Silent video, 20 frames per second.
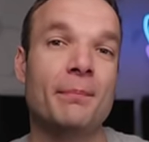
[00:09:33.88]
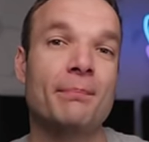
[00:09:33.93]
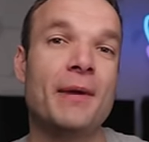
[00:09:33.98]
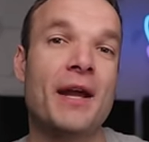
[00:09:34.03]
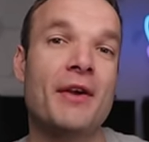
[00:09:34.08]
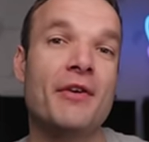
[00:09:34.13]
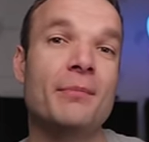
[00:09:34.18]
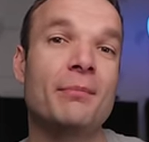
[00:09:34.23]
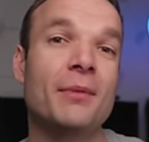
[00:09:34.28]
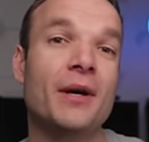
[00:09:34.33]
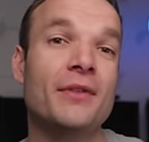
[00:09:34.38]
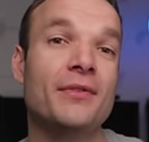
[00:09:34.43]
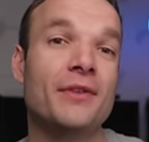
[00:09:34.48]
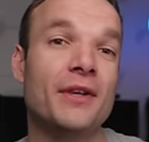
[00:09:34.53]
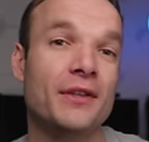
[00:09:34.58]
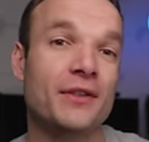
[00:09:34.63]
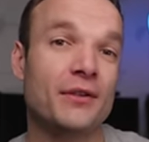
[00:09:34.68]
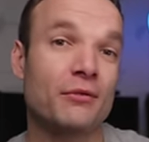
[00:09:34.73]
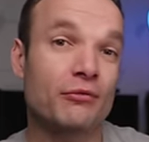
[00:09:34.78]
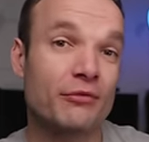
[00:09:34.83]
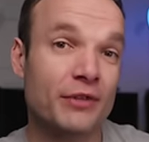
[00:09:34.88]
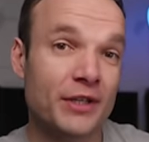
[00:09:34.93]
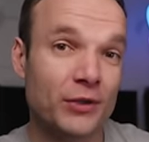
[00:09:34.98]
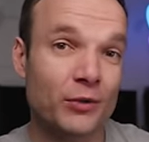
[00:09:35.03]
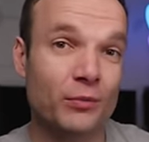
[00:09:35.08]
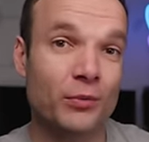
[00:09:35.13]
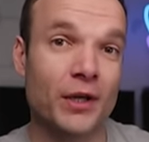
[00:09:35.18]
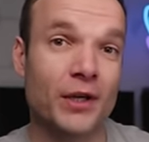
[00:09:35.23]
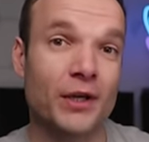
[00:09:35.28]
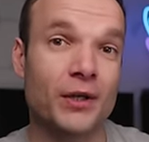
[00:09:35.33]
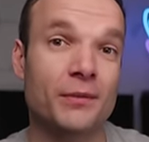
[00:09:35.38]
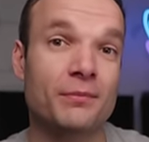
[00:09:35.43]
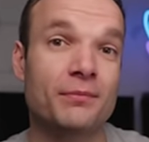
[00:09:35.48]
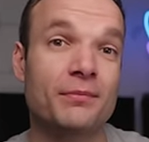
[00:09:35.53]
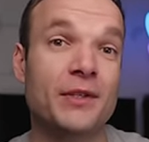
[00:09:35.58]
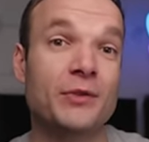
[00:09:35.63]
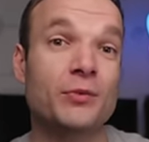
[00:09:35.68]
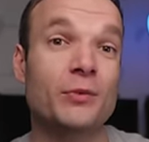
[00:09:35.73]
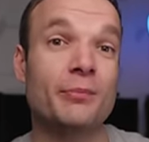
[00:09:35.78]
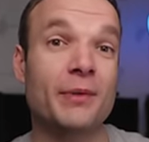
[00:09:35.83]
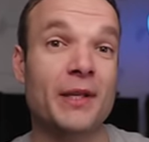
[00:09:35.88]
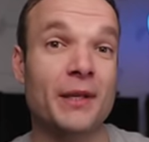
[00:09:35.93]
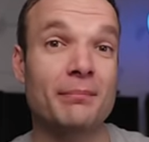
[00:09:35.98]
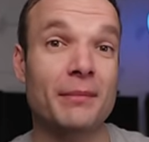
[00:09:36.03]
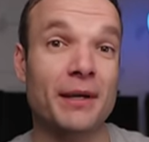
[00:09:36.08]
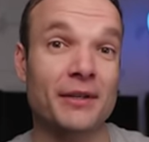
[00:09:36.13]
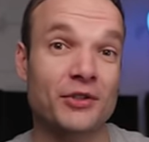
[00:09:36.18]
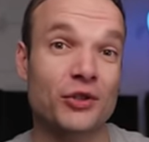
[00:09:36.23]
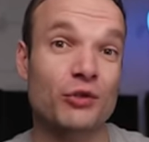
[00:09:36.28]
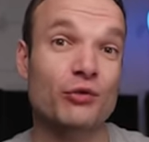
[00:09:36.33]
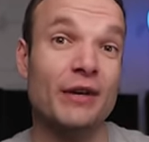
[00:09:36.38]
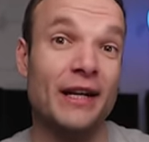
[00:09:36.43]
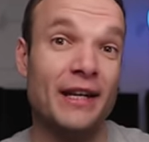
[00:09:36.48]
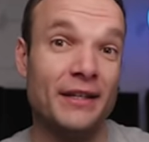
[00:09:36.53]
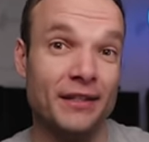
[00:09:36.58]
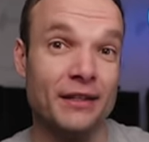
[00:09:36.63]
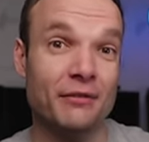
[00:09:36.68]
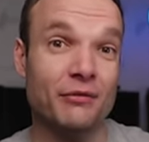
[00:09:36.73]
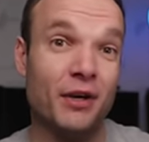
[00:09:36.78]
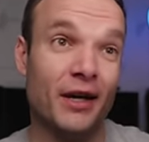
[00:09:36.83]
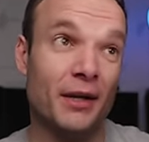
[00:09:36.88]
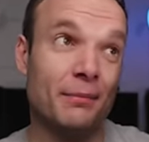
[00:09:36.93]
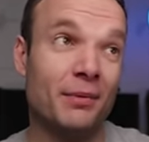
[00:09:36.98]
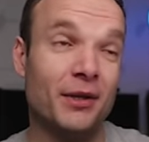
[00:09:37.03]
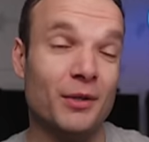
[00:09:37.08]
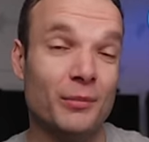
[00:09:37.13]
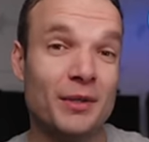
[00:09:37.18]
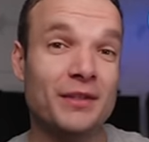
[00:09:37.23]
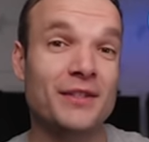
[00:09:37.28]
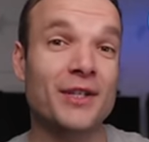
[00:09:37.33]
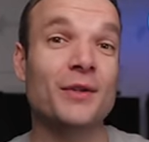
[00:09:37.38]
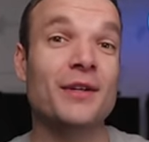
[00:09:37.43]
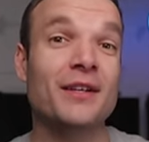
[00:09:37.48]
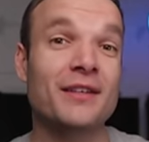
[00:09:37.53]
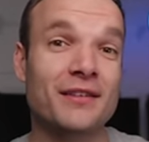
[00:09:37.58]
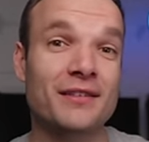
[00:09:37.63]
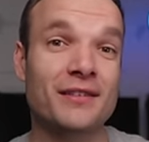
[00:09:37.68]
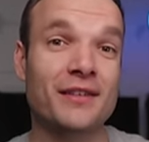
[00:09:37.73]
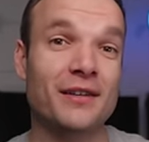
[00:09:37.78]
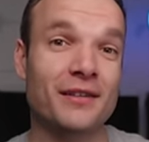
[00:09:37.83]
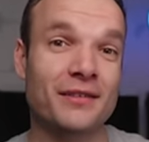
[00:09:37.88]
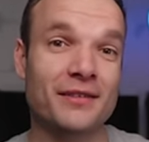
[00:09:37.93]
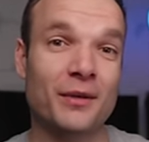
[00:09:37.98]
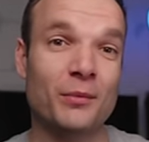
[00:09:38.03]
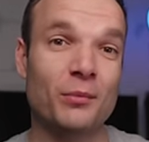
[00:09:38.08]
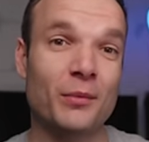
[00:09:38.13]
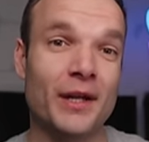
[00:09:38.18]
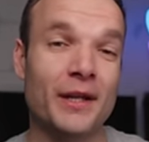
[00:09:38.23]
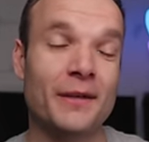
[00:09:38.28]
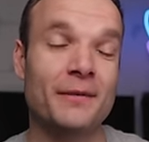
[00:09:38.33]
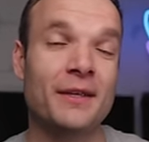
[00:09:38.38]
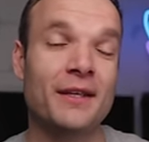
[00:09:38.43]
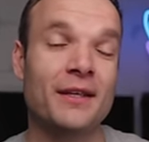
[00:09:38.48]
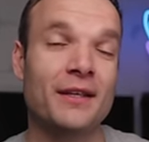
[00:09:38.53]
Bear in mind that in the real world, this would be a much crazier ride, but we do need to start somewhere.